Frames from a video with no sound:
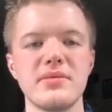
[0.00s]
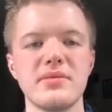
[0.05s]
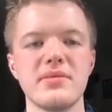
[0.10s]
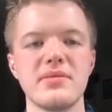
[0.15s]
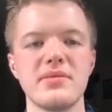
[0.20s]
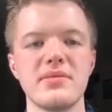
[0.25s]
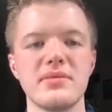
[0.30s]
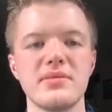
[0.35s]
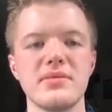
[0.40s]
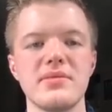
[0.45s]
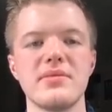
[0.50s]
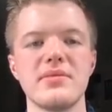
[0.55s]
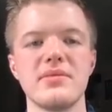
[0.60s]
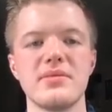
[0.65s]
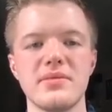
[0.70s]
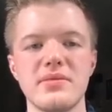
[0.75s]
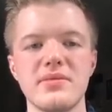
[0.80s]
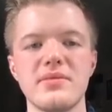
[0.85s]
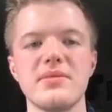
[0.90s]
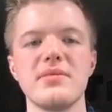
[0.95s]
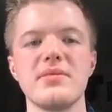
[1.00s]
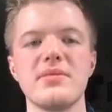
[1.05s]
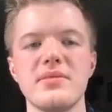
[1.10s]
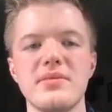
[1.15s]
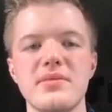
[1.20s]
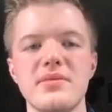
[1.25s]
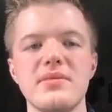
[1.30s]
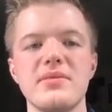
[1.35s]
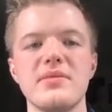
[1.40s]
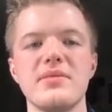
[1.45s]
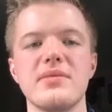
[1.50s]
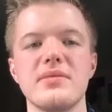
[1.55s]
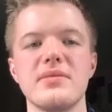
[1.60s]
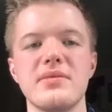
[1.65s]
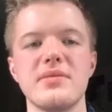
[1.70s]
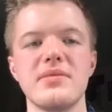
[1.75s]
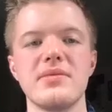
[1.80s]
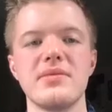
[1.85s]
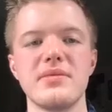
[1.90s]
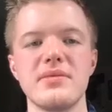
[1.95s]

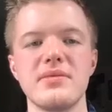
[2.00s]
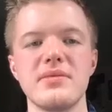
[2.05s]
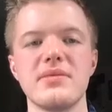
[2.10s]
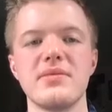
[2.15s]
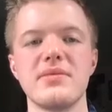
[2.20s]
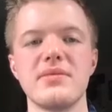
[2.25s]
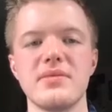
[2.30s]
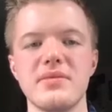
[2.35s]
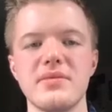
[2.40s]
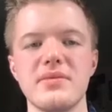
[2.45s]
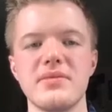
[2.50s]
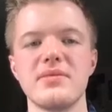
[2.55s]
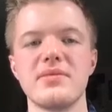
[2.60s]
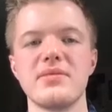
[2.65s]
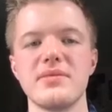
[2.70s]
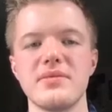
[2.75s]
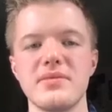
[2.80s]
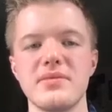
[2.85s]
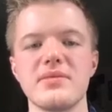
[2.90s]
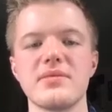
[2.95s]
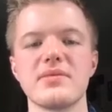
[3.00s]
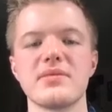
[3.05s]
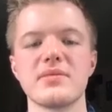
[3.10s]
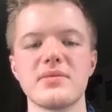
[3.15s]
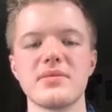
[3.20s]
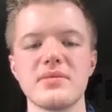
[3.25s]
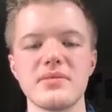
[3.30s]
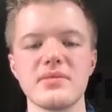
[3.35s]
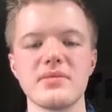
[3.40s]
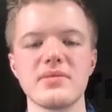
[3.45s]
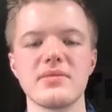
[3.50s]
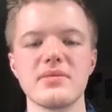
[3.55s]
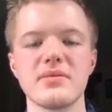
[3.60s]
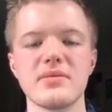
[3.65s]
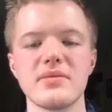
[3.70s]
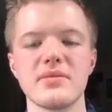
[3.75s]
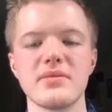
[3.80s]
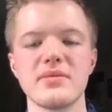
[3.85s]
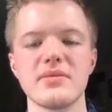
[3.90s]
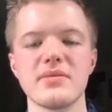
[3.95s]

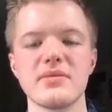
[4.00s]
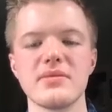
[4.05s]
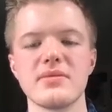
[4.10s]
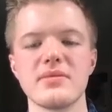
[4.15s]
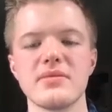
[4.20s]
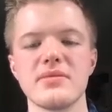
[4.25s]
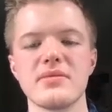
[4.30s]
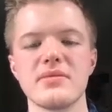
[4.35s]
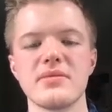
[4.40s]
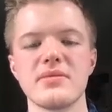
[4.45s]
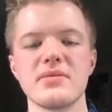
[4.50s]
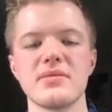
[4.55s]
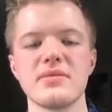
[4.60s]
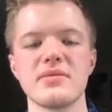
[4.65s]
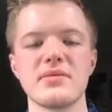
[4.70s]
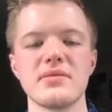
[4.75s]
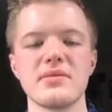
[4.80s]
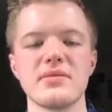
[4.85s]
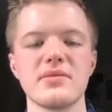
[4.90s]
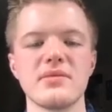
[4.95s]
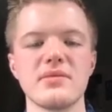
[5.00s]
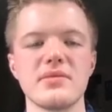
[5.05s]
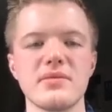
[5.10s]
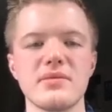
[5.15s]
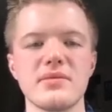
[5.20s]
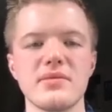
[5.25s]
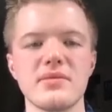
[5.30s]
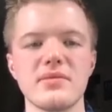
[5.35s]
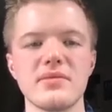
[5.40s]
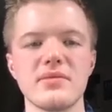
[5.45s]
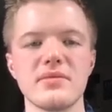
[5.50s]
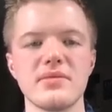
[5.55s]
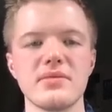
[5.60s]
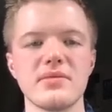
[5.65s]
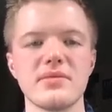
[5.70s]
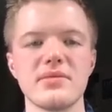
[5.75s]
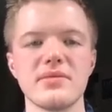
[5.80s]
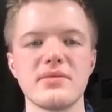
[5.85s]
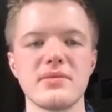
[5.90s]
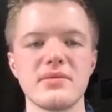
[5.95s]

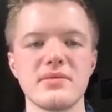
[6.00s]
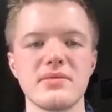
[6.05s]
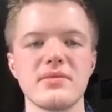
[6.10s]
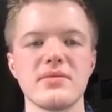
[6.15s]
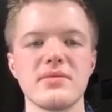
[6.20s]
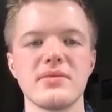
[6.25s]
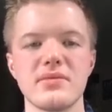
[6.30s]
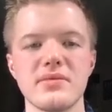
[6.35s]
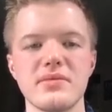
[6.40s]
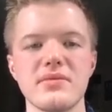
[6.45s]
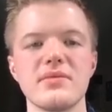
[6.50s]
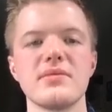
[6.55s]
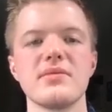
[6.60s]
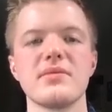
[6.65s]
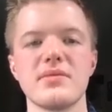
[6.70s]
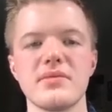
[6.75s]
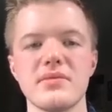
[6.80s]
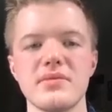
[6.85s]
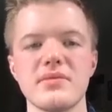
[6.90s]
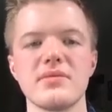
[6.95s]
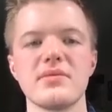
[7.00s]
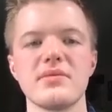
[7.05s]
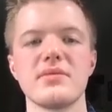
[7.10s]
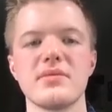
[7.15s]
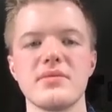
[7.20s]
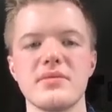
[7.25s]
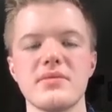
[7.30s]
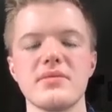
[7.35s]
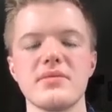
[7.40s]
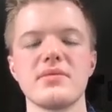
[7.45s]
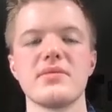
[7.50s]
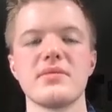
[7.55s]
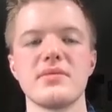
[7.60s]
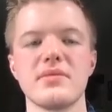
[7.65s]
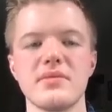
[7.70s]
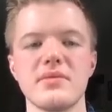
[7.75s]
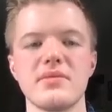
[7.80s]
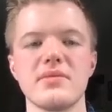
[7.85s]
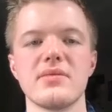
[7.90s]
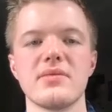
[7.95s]
(not speaking)